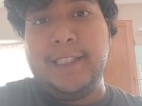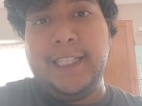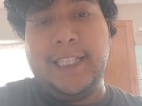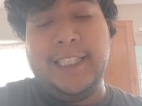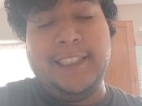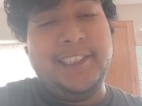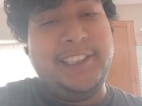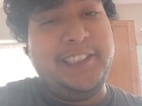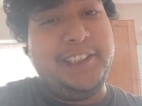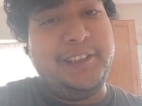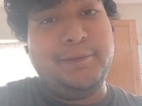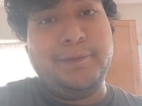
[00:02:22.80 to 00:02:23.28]

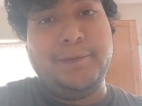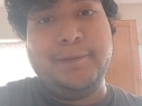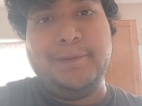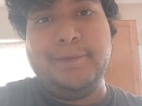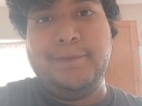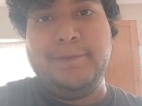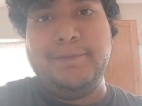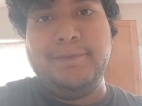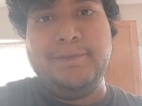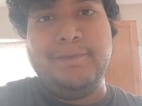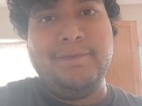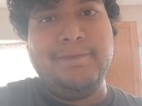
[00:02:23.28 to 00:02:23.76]
They should
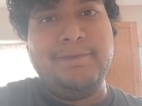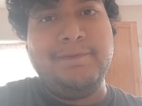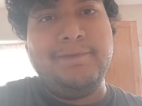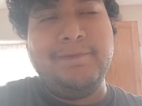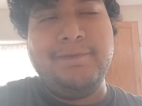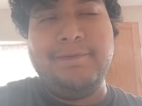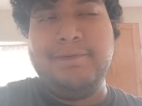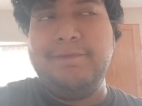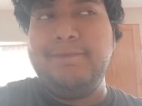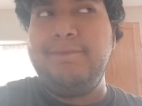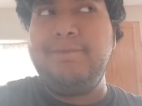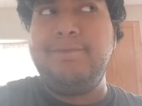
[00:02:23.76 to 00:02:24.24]

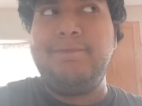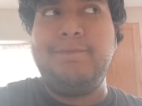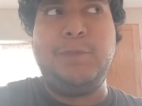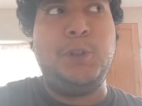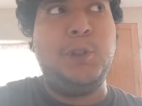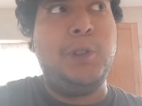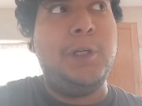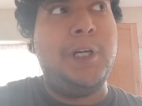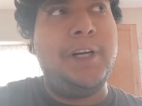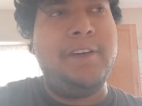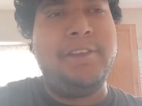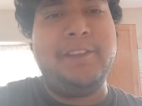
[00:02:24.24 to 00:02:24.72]

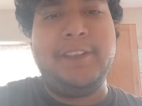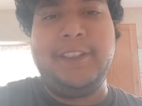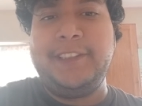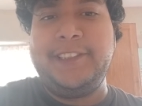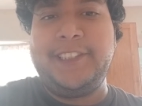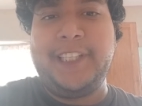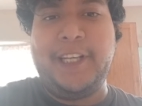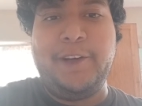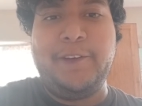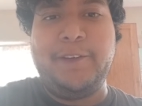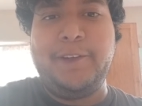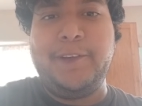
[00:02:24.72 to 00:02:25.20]

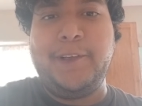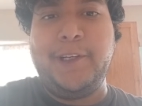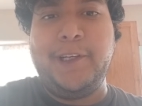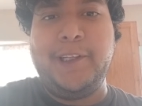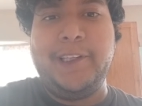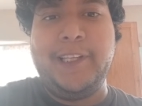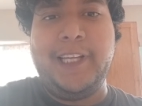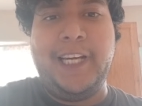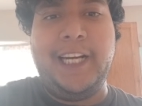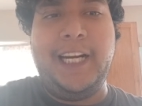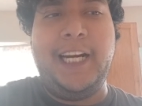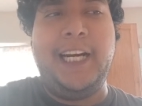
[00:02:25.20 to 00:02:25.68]
whoever's out
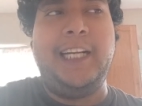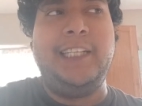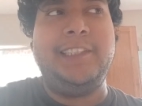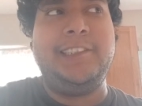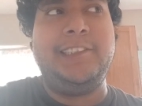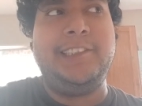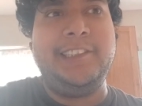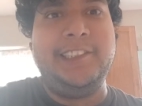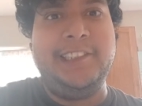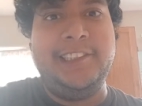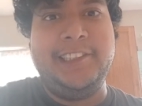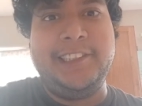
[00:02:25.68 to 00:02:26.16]
there that
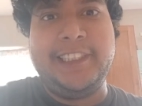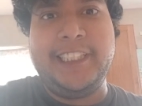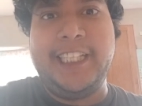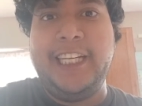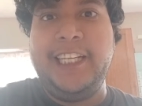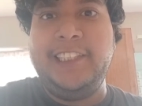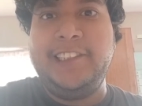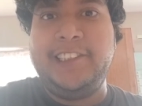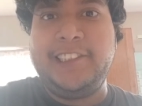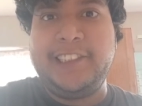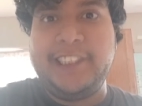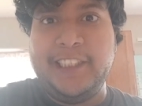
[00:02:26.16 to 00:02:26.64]
has mm-hmm. these
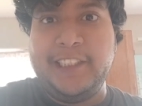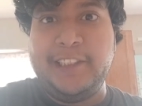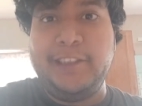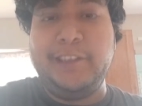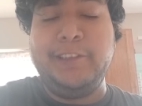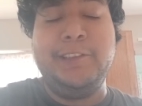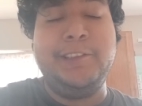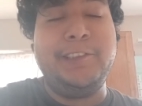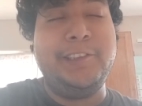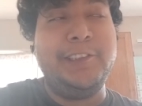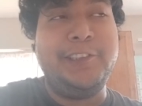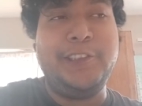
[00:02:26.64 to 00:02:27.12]
kind of
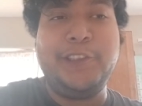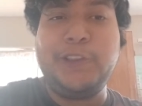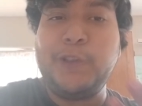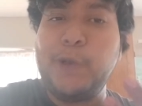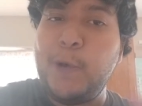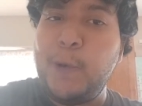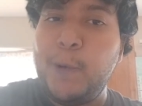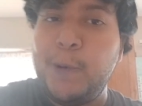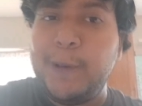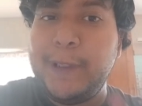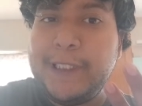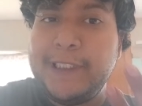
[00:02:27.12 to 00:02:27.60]
skills,
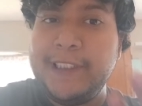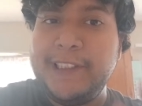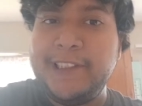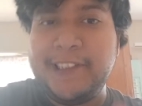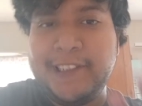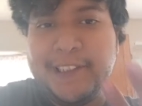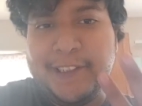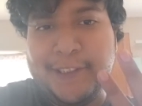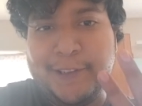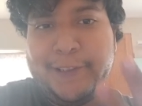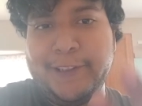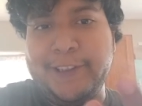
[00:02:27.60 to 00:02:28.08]
show
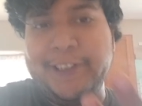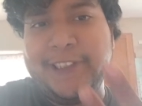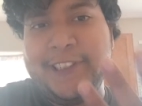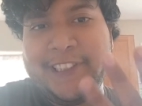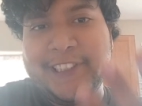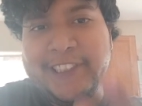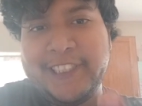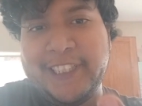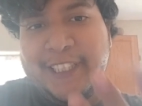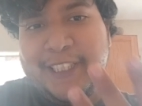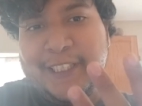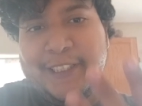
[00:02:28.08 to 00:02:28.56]
us your
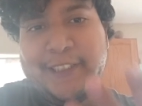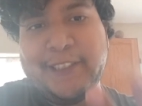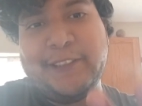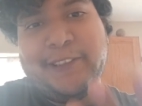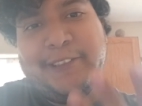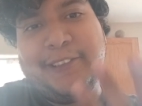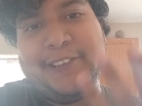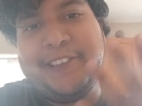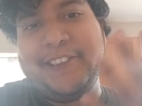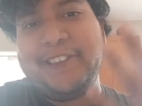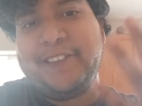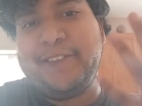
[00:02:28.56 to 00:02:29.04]

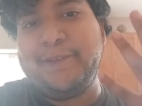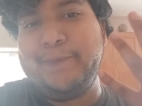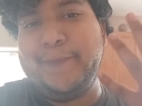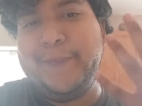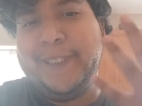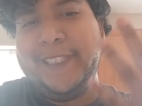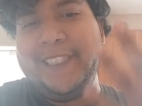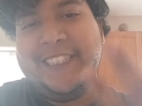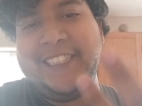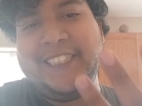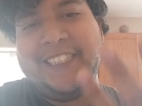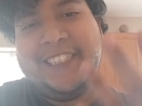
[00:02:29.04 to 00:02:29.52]
skills of
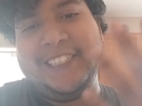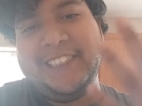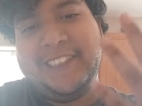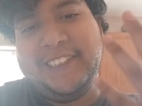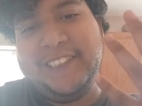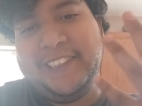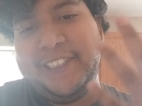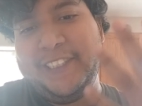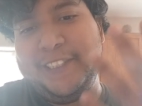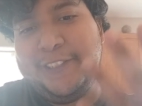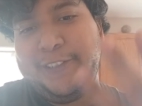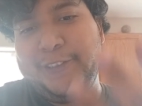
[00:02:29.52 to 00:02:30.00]

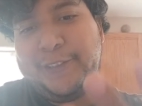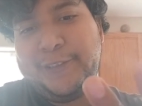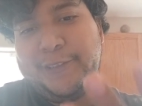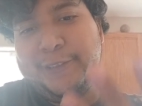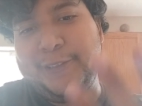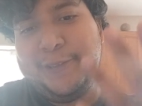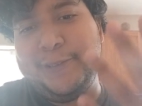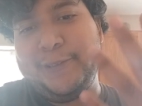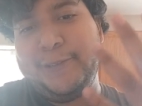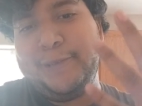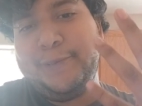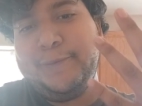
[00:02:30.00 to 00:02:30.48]
making these
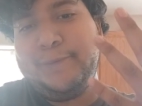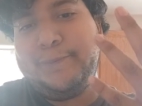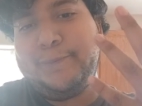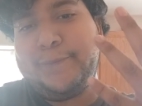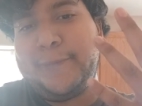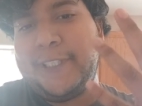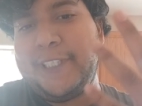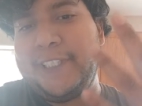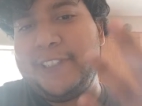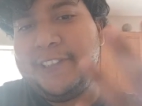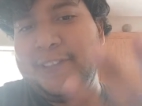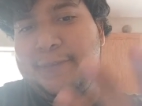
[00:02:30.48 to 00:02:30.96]
two
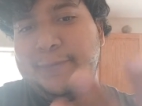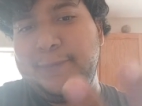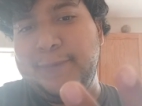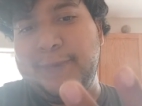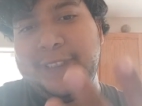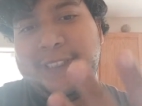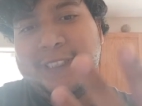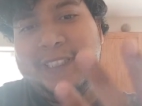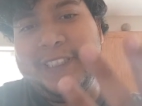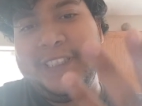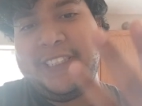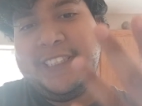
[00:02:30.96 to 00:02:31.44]

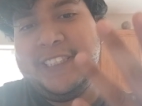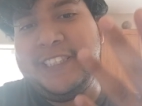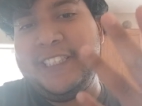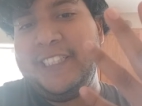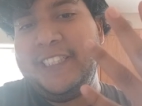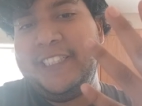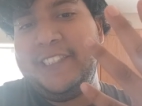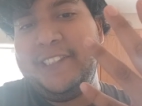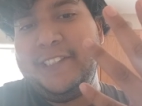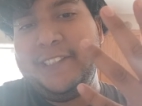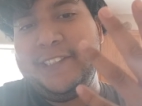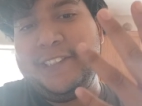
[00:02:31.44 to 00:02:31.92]

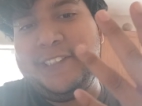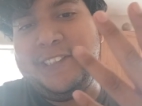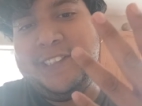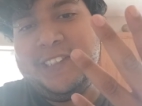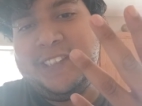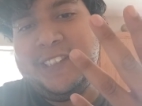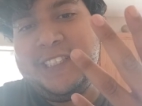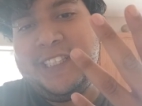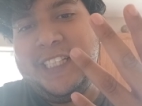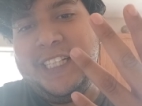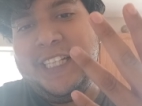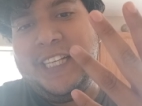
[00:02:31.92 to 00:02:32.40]

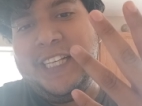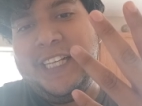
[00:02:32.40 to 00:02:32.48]
possibilities